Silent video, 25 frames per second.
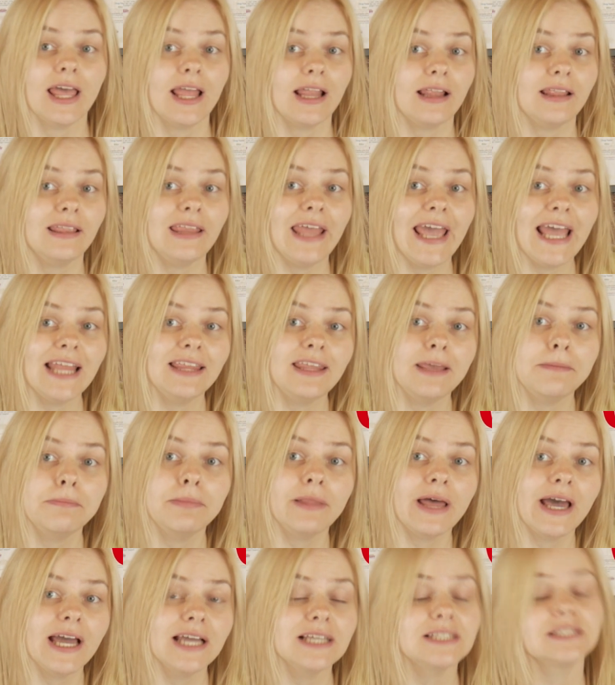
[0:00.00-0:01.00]
And that
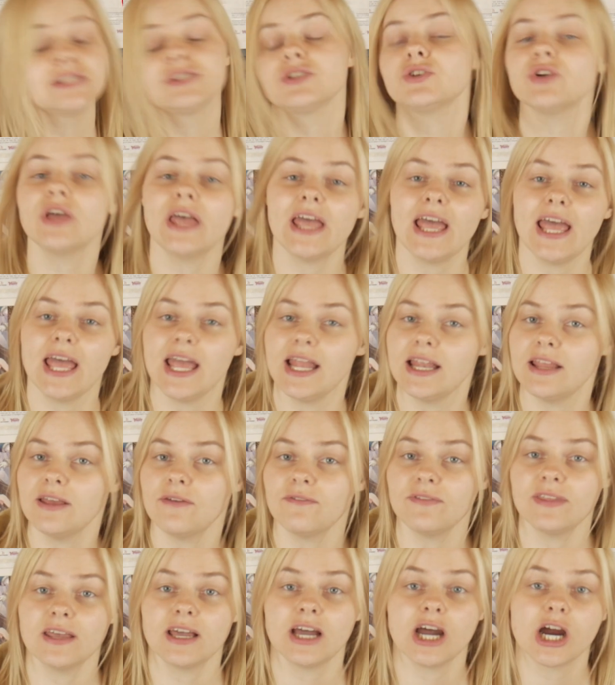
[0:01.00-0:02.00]
applies to any
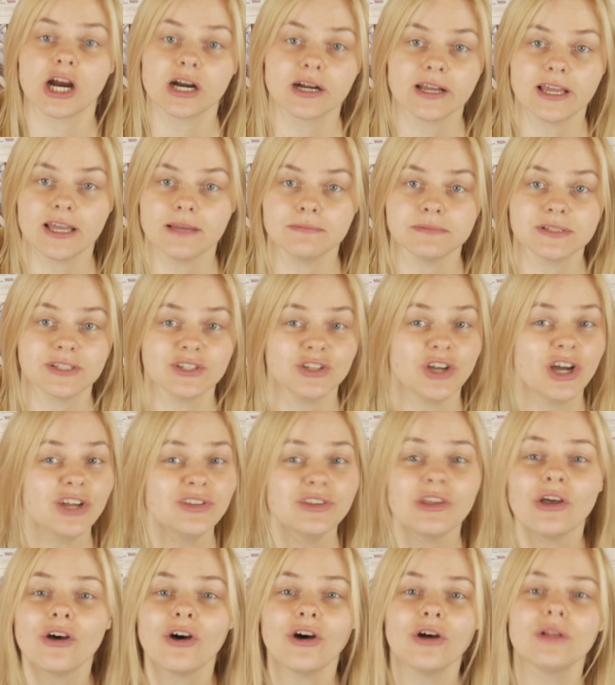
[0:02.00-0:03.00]
of the card games,
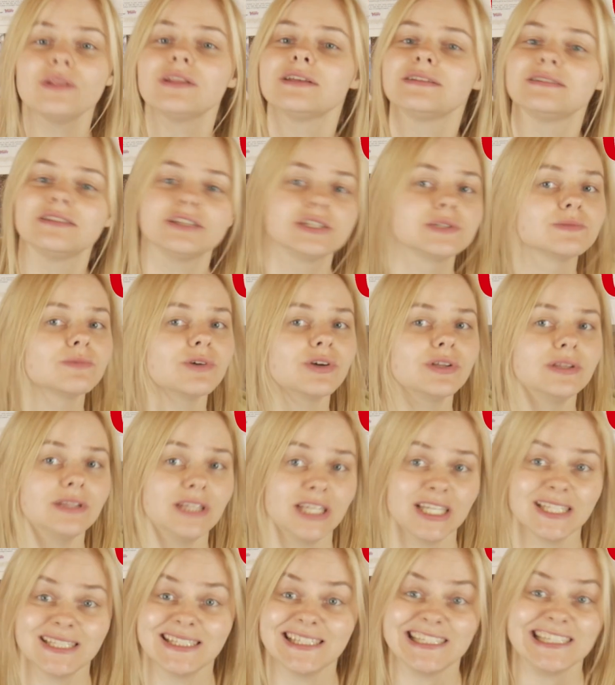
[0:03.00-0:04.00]
not only
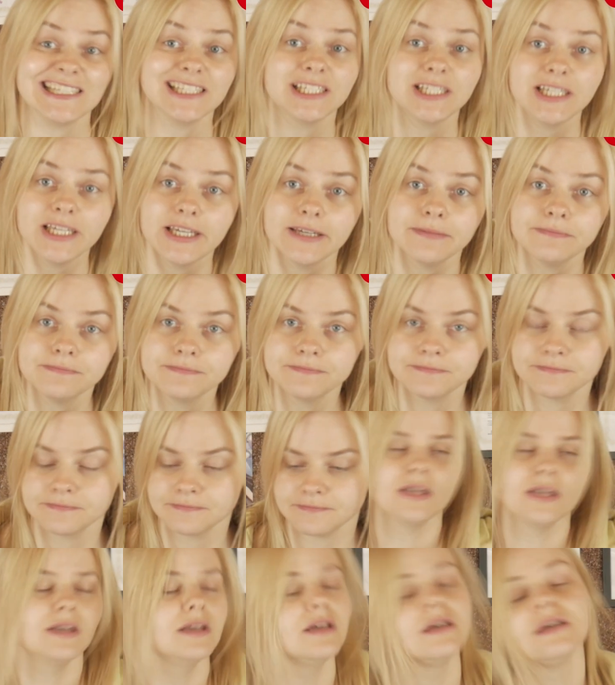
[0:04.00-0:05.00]
Digimon TCG.
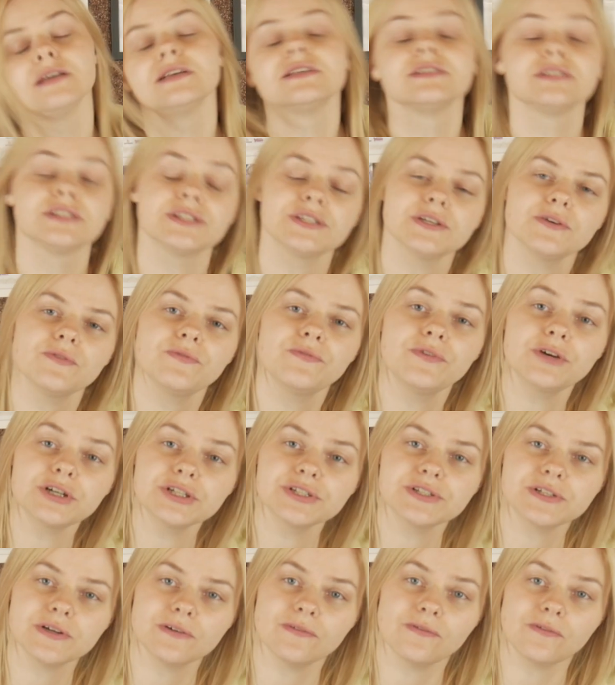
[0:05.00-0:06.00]
So
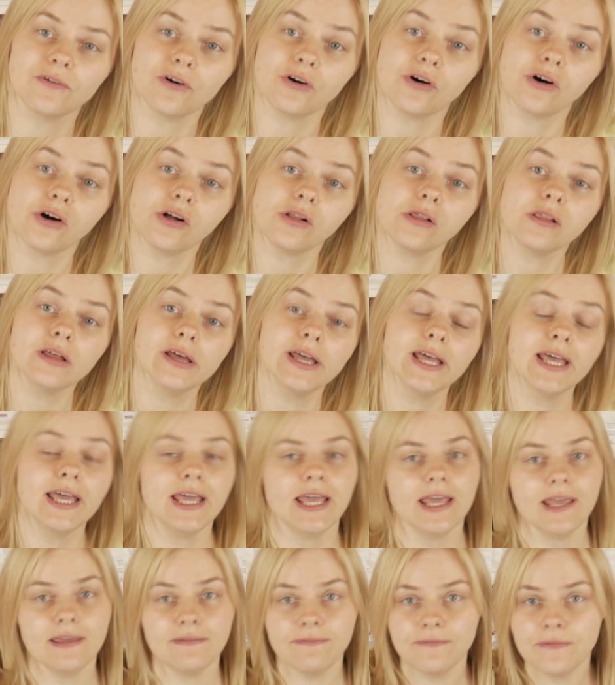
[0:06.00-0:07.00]
first of all,
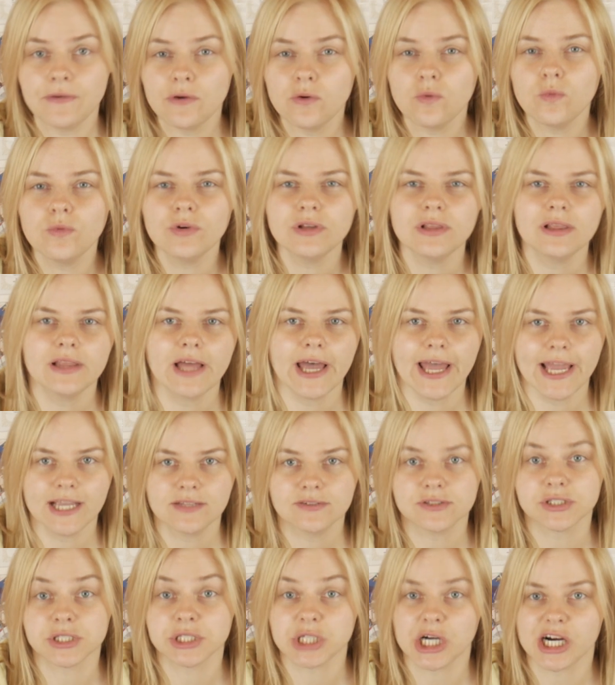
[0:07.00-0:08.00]
if you would
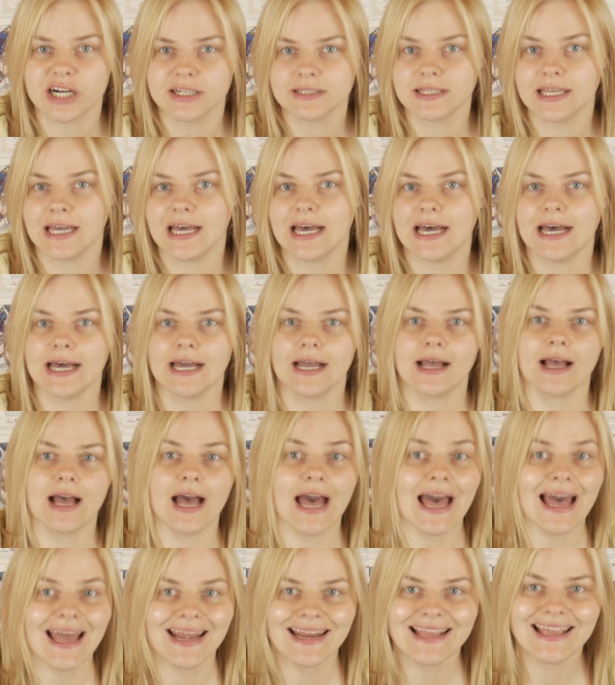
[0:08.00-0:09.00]
like to start a
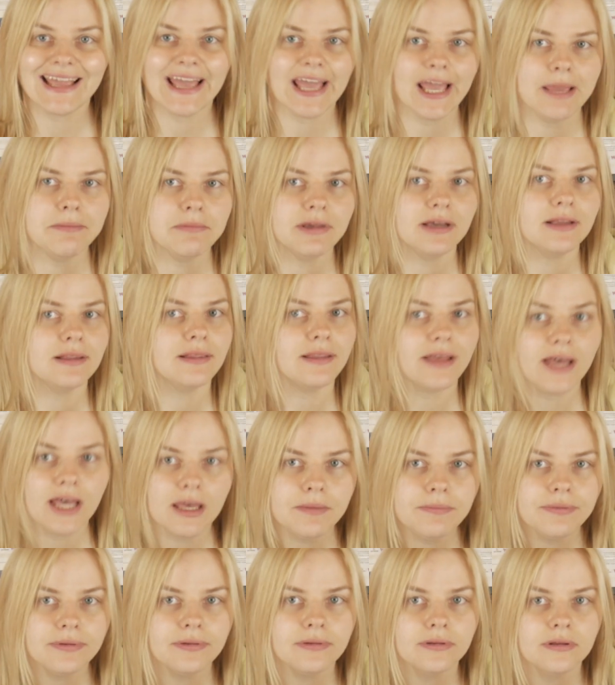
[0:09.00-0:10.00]
card game
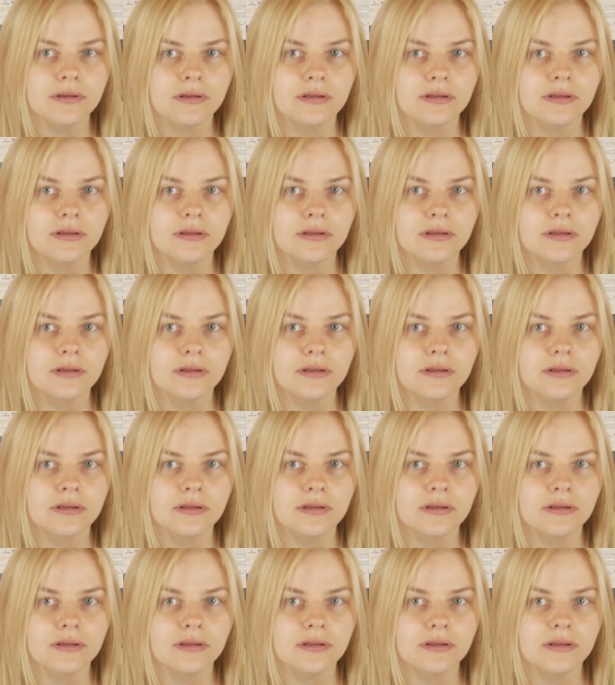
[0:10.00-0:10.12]
club,